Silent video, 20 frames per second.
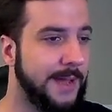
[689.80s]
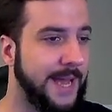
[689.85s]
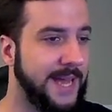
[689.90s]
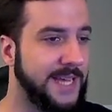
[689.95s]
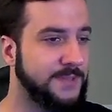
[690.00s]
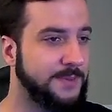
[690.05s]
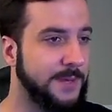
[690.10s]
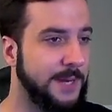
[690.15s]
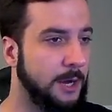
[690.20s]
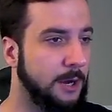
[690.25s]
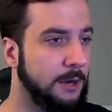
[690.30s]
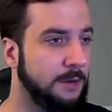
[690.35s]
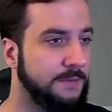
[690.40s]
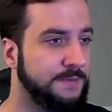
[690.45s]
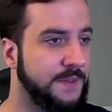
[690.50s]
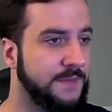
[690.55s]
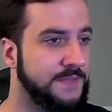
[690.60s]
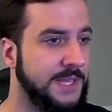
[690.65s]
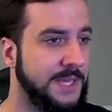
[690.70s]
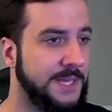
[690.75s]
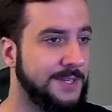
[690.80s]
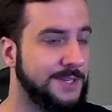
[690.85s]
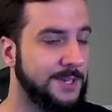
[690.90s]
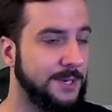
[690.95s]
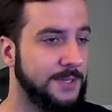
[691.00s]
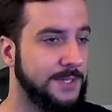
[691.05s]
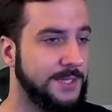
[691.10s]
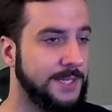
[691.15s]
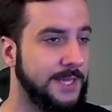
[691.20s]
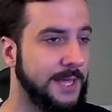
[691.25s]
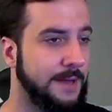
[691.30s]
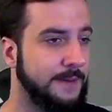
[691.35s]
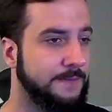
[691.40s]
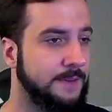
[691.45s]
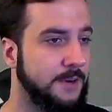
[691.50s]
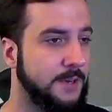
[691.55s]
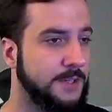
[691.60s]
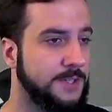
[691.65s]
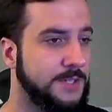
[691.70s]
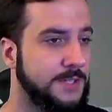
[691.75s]
As we know, 15 turns to that
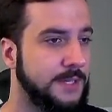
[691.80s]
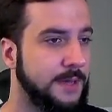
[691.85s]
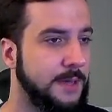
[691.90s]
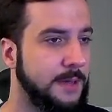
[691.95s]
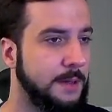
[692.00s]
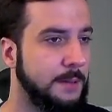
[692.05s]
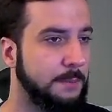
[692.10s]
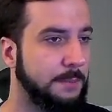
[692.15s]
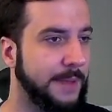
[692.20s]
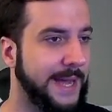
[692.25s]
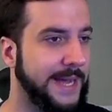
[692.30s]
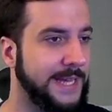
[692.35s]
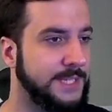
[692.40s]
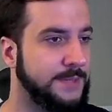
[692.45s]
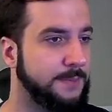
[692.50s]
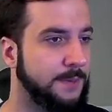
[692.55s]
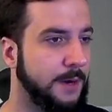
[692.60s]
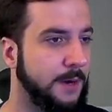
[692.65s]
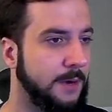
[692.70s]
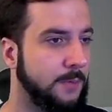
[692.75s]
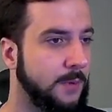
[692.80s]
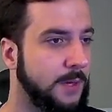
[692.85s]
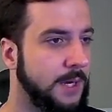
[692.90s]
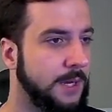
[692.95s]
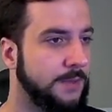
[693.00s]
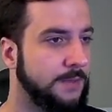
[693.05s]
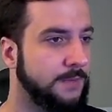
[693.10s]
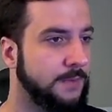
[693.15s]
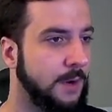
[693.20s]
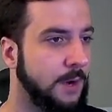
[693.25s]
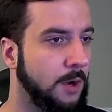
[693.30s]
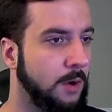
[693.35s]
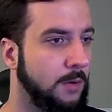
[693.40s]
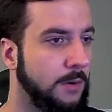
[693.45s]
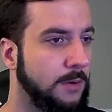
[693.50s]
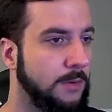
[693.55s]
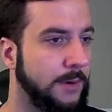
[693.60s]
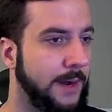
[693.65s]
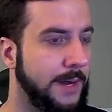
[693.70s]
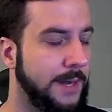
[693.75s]
first Blast Burn. We're going to
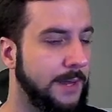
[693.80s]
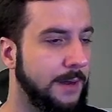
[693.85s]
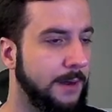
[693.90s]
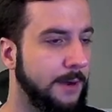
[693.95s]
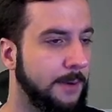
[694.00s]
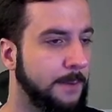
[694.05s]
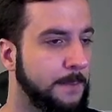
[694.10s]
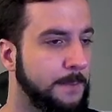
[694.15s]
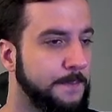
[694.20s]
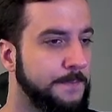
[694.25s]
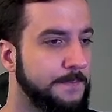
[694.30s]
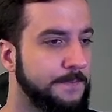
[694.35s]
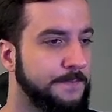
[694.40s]
throw right here.